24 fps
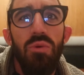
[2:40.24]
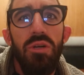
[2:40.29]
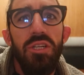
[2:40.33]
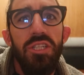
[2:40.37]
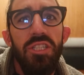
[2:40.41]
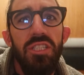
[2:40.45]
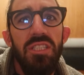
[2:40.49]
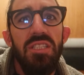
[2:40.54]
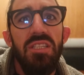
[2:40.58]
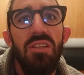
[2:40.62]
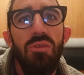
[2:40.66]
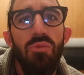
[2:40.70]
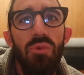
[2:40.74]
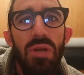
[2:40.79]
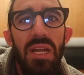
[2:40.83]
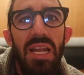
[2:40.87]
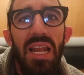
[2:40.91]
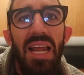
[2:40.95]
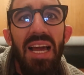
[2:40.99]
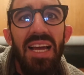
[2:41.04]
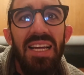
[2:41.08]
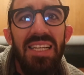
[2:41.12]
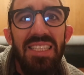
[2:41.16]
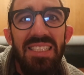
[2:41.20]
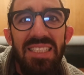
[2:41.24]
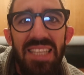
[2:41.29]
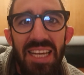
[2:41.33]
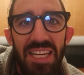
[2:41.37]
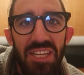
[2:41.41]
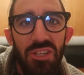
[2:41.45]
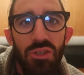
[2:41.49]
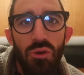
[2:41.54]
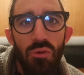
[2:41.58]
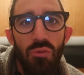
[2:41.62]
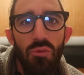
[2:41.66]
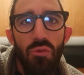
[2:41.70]
which is the
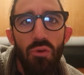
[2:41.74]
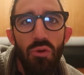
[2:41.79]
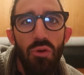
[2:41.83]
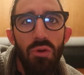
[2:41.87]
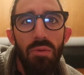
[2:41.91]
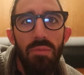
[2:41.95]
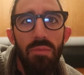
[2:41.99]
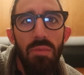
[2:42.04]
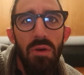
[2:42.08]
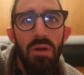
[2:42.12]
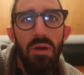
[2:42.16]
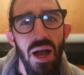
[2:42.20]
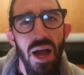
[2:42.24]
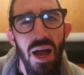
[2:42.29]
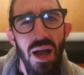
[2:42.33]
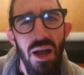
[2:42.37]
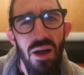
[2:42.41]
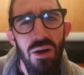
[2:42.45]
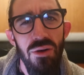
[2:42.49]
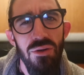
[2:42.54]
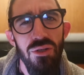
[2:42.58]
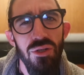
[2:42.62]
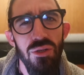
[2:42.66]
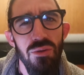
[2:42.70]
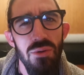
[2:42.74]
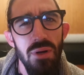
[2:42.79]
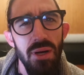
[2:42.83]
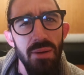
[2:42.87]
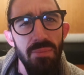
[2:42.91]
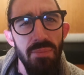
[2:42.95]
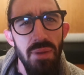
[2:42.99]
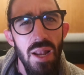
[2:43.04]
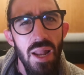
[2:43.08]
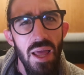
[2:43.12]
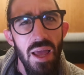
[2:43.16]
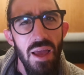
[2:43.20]
relaxation room. How do I
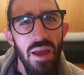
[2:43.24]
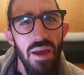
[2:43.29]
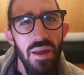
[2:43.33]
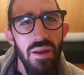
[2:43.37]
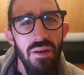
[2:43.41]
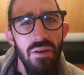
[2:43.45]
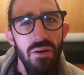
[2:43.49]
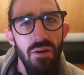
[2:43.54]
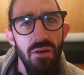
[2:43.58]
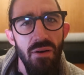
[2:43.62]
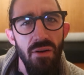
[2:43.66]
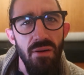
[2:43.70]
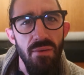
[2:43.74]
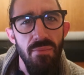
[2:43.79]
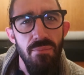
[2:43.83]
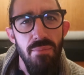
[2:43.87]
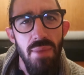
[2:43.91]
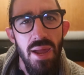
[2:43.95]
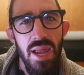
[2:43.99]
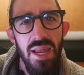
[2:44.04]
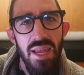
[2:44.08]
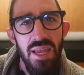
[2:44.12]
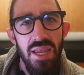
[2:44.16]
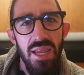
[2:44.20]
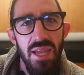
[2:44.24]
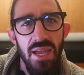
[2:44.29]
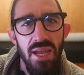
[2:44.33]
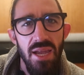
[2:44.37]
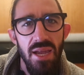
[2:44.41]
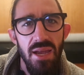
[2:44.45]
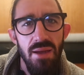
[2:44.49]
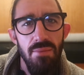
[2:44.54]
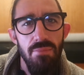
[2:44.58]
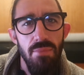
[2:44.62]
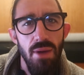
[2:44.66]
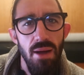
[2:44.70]
plan on
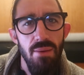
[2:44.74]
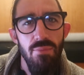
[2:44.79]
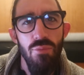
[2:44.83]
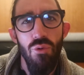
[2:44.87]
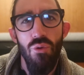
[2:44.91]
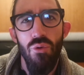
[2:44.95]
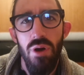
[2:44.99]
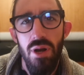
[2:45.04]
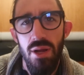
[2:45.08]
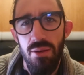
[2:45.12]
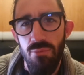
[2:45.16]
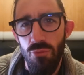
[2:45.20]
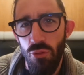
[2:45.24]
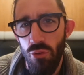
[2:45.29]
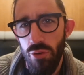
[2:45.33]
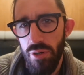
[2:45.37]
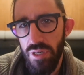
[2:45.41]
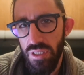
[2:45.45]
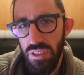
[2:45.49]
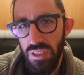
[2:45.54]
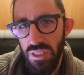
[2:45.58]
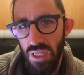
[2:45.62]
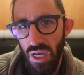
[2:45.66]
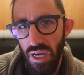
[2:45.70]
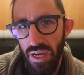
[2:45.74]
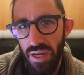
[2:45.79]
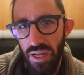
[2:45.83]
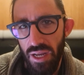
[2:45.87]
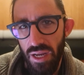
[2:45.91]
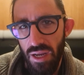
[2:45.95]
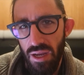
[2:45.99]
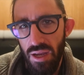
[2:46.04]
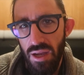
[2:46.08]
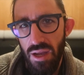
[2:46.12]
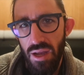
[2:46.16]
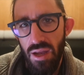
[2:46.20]
making my morning more exciting?
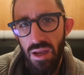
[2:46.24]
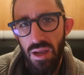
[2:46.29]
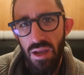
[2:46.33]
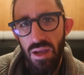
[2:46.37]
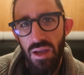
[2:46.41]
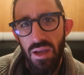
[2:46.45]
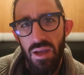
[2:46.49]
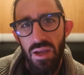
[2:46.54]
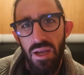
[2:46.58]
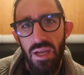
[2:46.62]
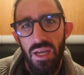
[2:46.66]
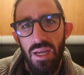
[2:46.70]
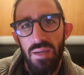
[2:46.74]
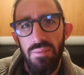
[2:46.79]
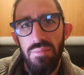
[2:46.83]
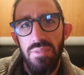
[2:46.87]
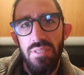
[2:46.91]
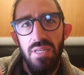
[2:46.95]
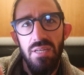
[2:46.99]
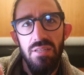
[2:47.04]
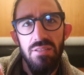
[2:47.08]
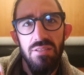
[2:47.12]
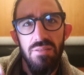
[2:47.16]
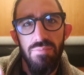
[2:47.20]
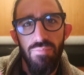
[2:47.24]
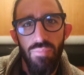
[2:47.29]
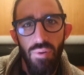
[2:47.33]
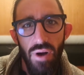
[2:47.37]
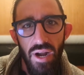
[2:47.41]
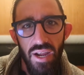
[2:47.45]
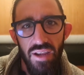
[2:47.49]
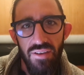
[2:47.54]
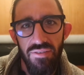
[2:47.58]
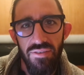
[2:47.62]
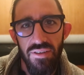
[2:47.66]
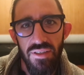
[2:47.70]
It comes down to
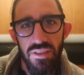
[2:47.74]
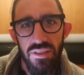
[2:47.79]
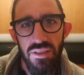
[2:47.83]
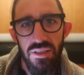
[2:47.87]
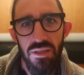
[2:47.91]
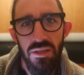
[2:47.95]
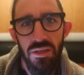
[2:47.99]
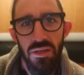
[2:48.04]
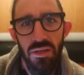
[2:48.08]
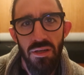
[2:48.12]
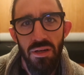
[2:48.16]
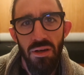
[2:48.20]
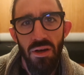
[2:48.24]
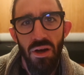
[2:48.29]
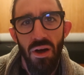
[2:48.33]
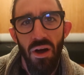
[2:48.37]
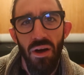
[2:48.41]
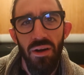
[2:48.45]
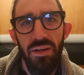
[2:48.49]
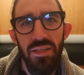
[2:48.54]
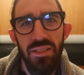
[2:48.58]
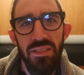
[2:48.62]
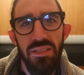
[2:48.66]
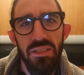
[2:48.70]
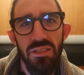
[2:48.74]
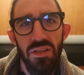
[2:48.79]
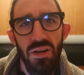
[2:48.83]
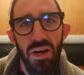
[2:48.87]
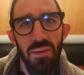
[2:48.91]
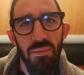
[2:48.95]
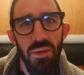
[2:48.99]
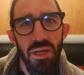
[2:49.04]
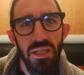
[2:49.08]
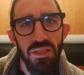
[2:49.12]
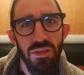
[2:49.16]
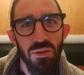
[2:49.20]
breakfast. On
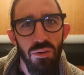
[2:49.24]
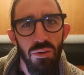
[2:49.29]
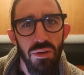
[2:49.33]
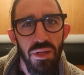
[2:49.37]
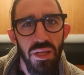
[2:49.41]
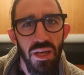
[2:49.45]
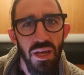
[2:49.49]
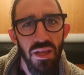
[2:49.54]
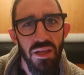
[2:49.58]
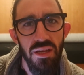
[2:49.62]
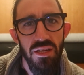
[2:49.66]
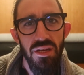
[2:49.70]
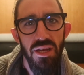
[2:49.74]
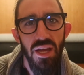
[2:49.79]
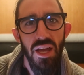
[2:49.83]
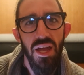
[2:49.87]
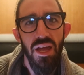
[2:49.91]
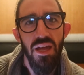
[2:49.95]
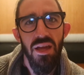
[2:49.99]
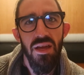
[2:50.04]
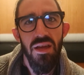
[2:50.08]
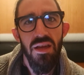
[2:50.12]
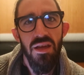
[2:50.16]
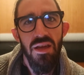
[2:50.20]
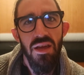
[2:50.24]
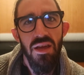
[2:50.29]
Instagram, I saw the other day